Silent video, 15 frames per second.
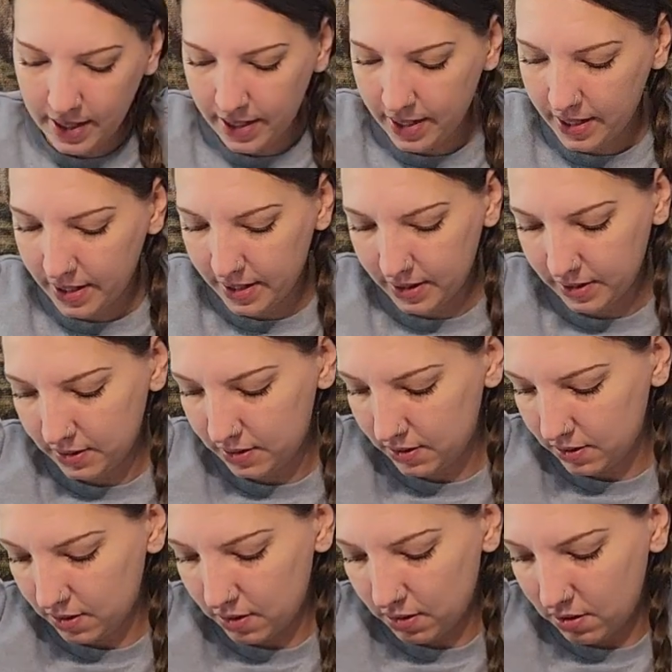
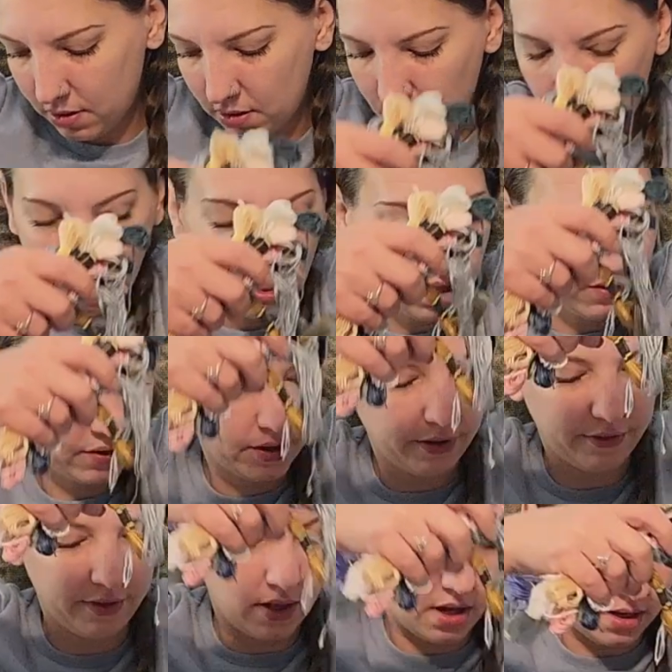has all of her
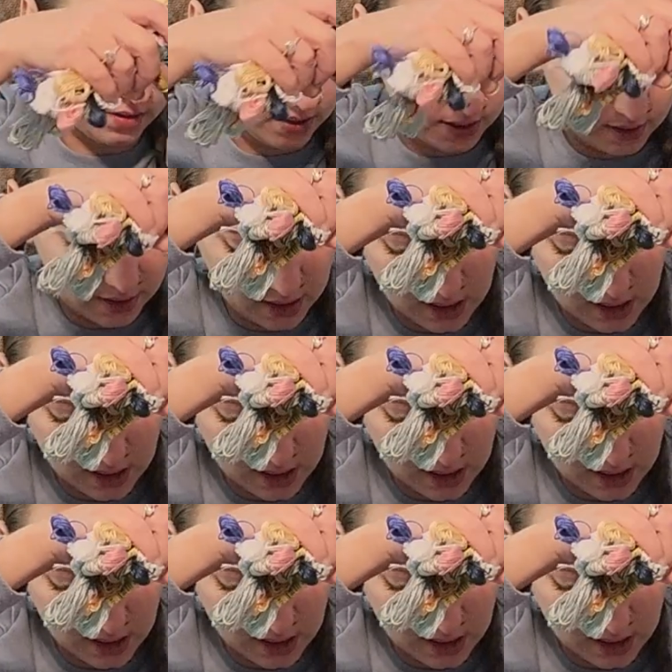flosses